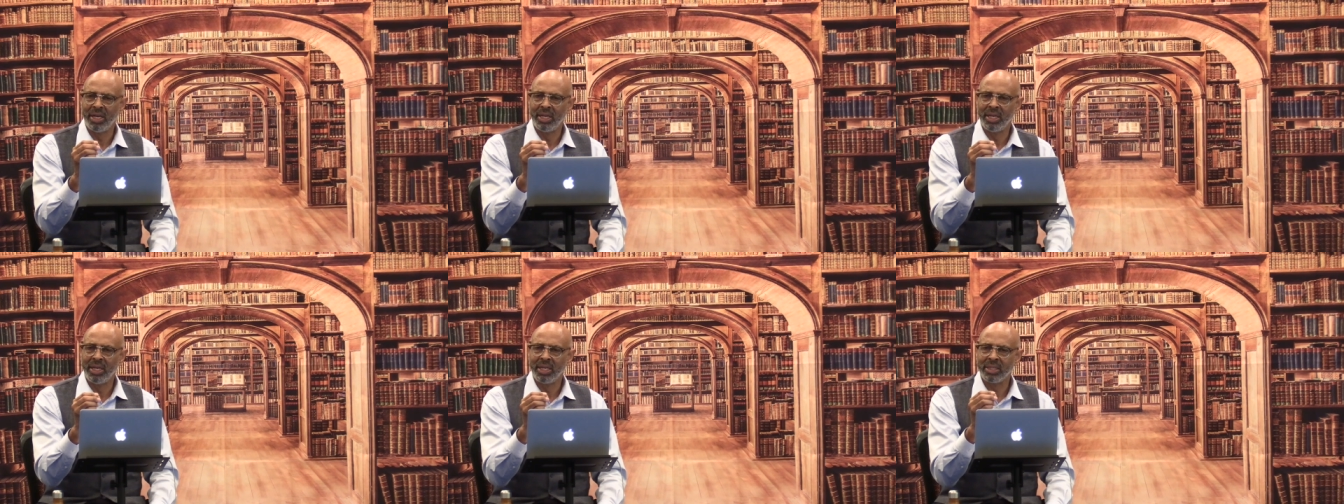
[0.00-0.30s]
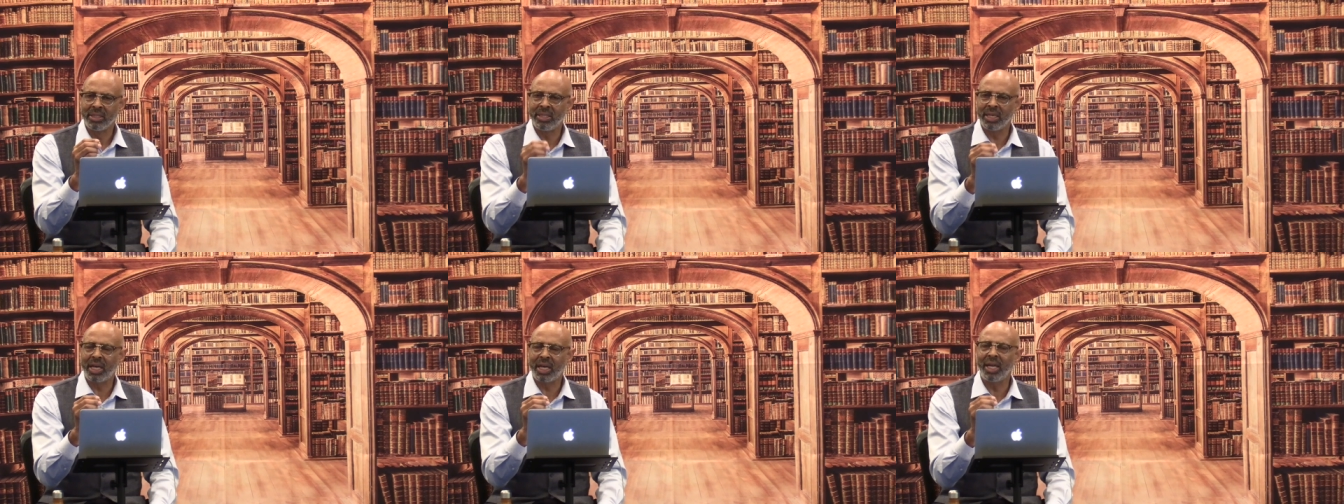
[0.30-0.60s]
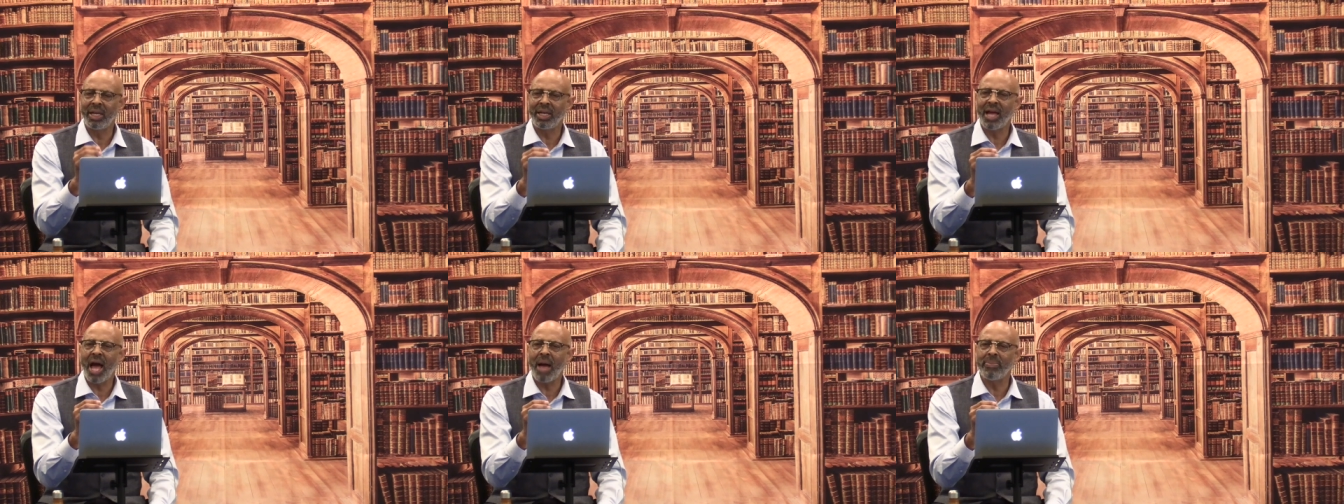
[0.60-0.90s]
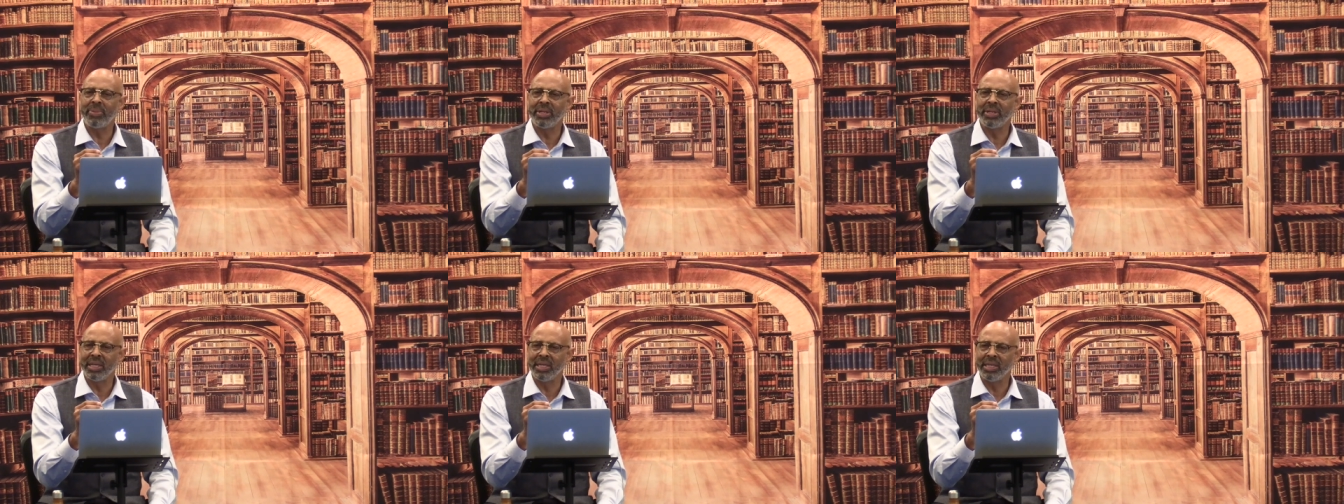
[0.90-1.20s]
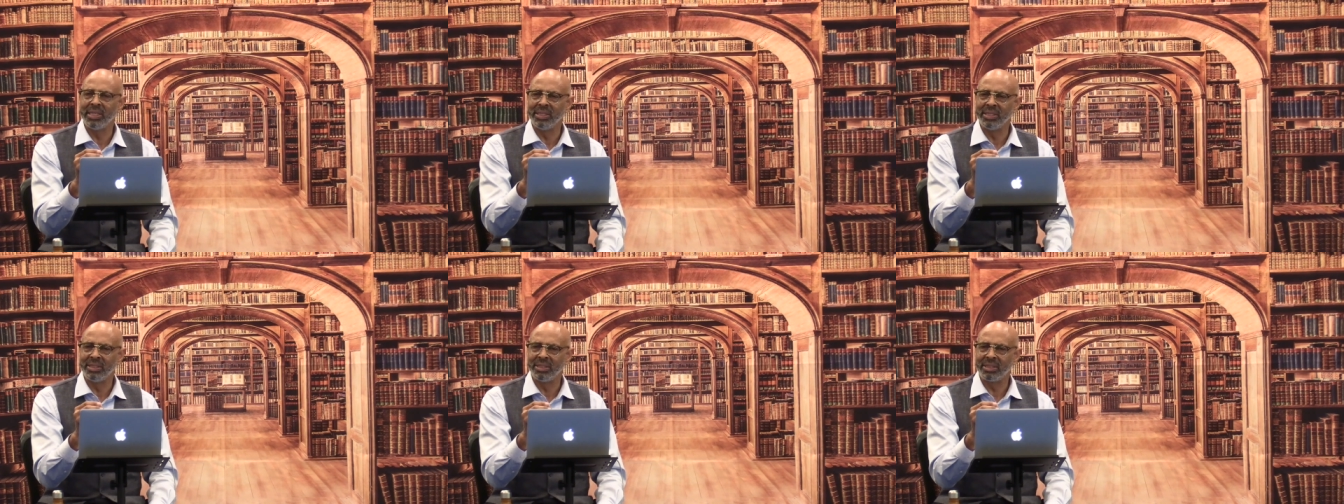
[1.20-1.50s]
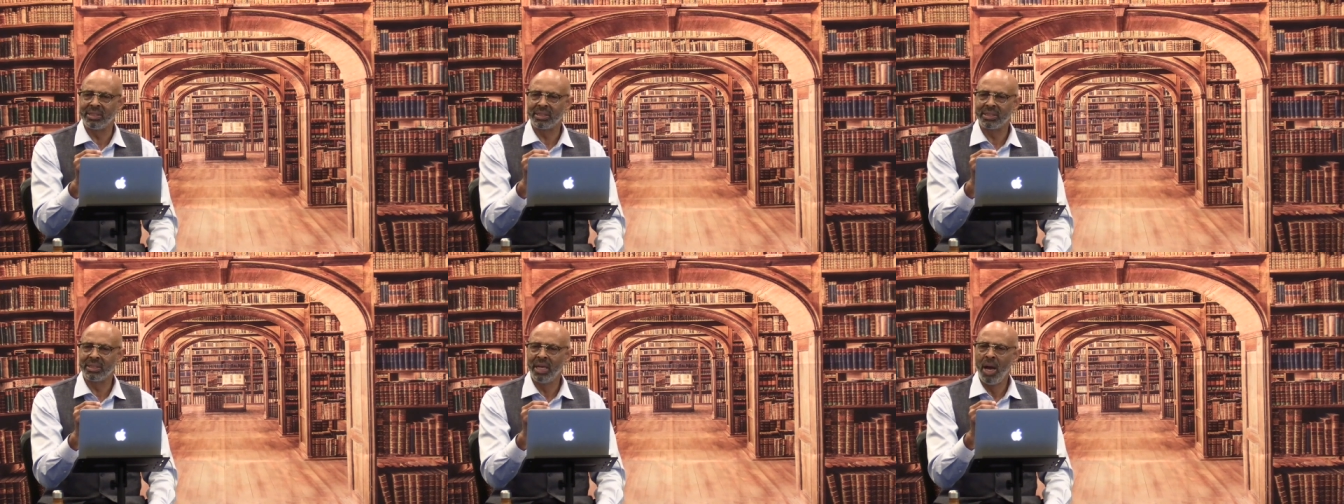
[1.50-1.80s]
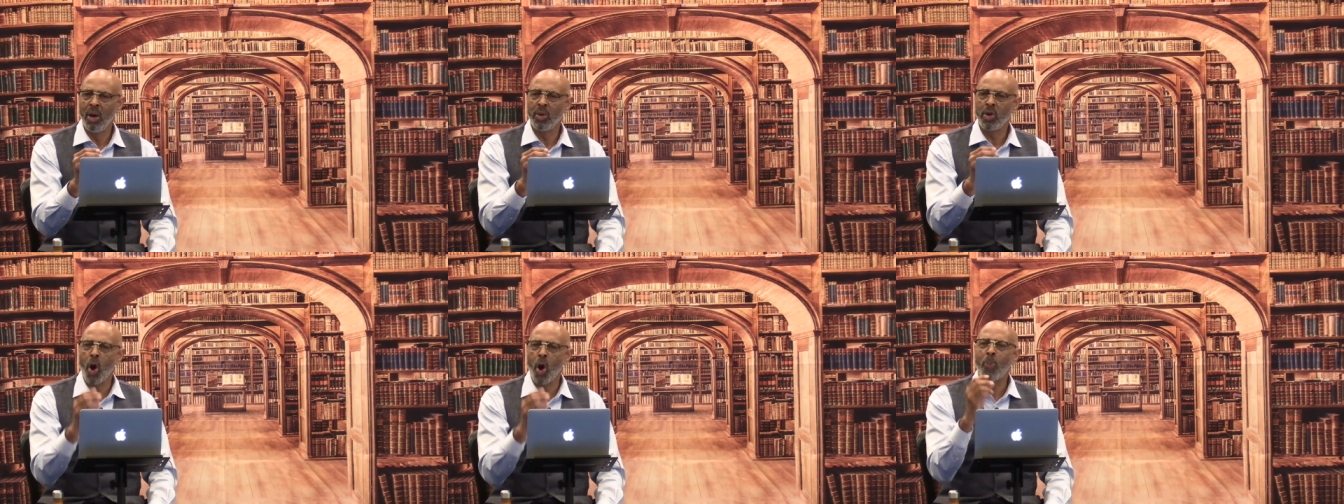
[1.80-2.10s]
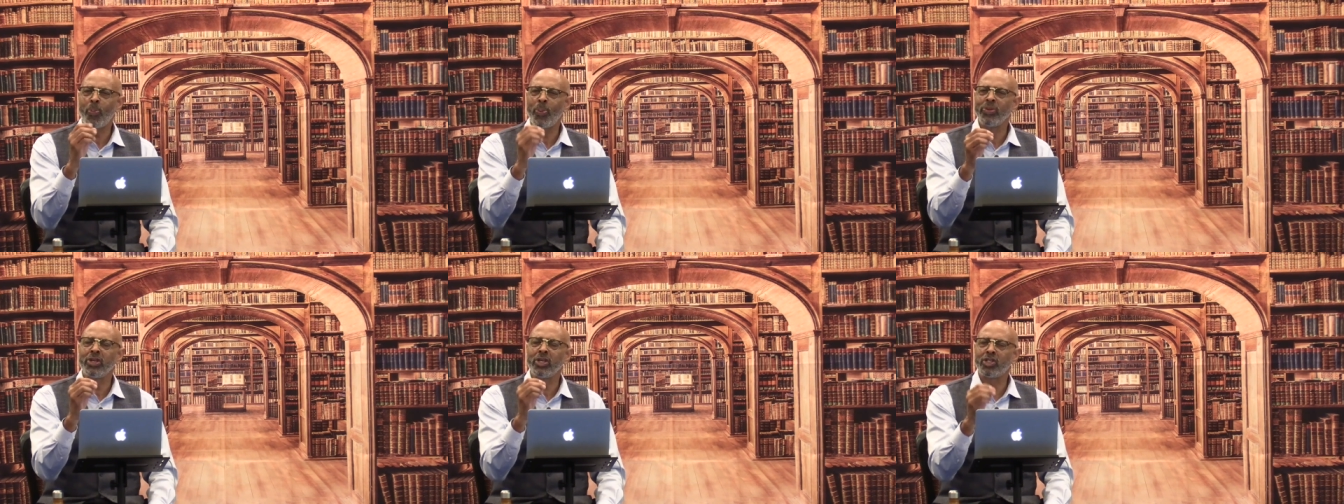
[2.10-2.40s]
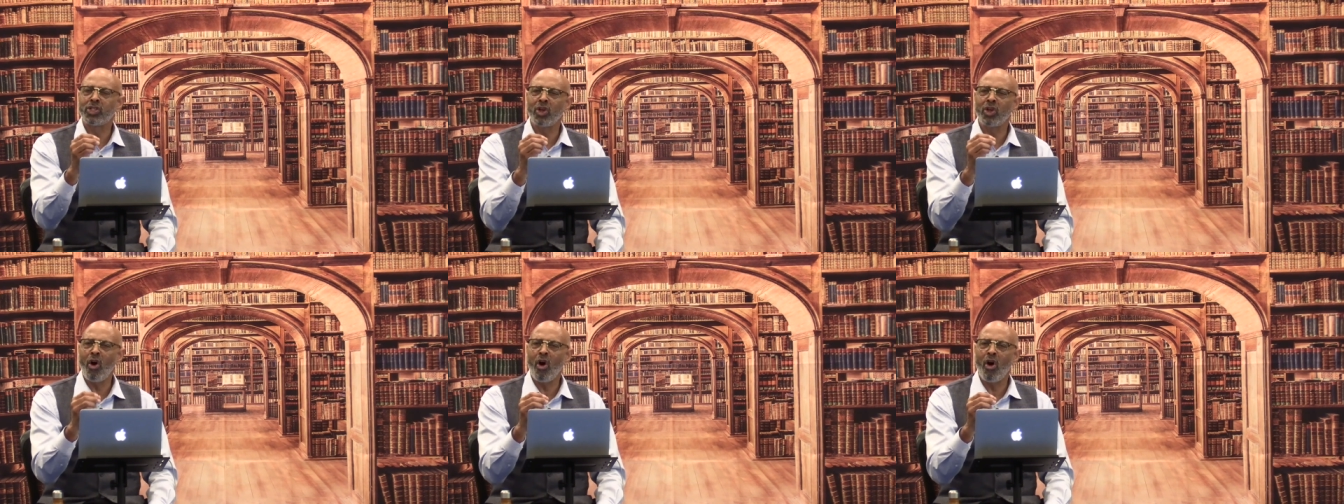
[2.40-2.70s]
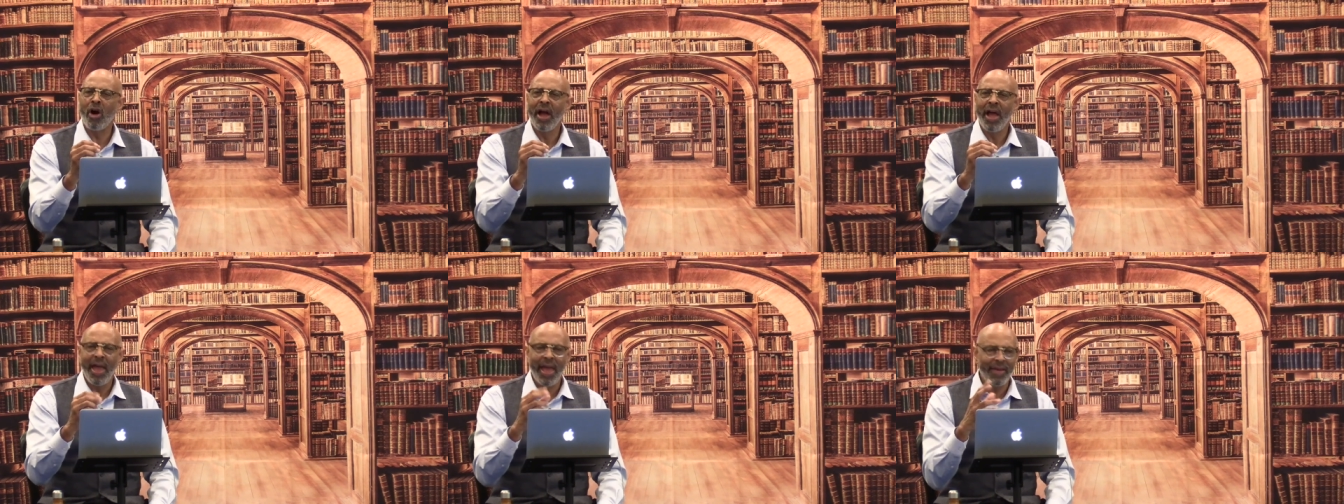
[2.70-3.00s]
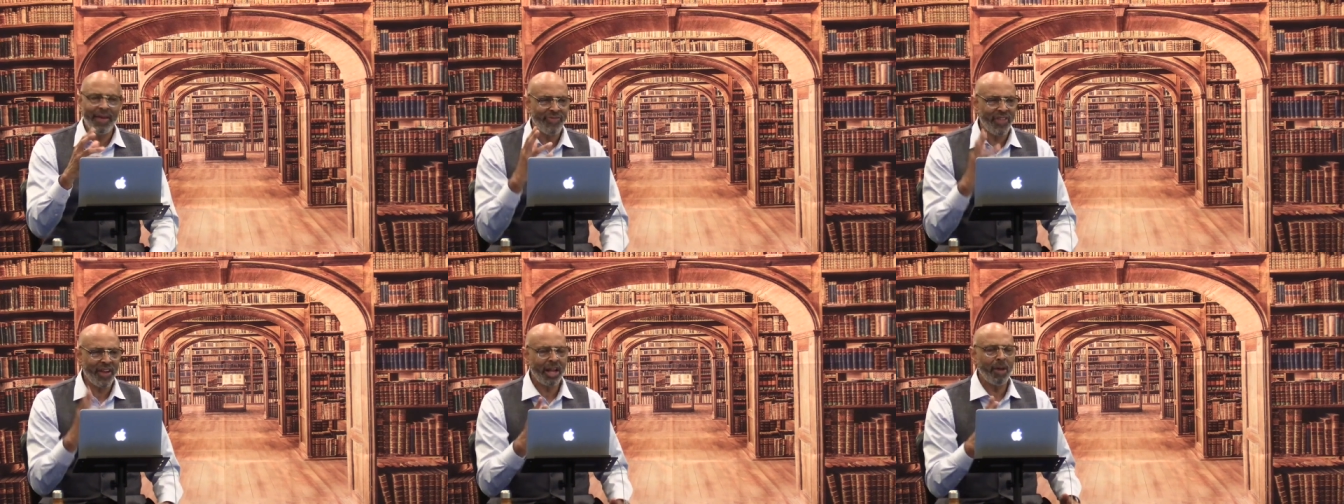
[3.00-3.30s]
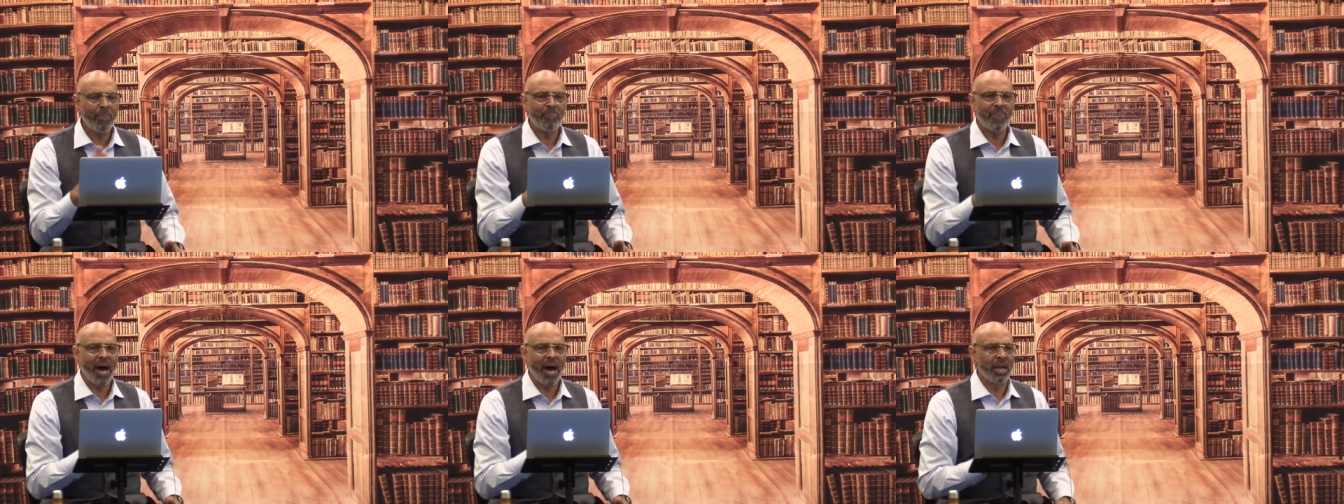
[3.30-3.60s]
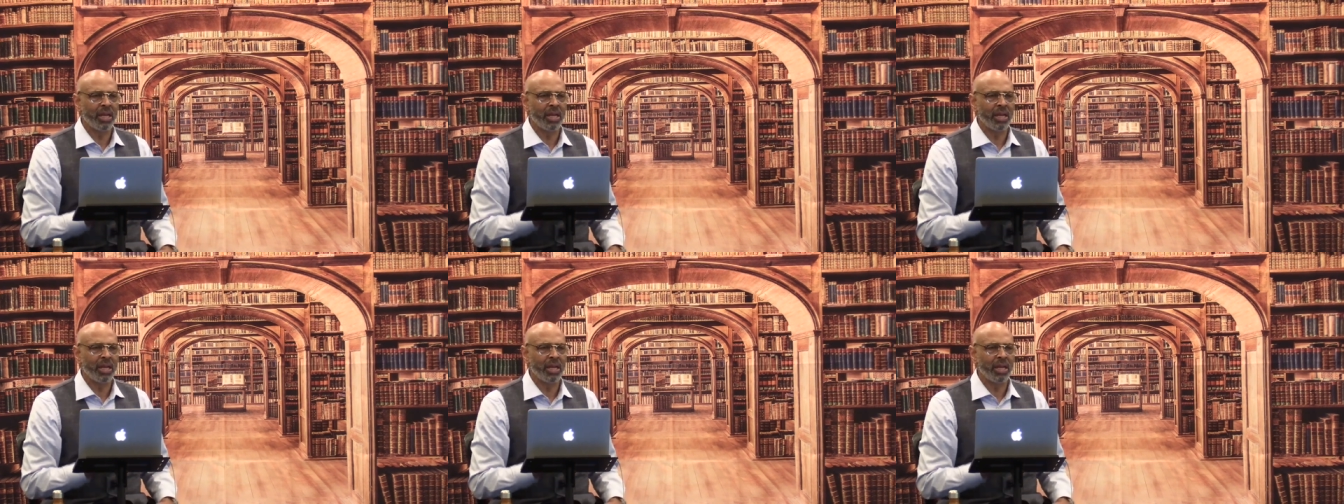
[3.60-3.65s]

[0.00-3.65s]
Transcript: to calamities. We open the door and think about it.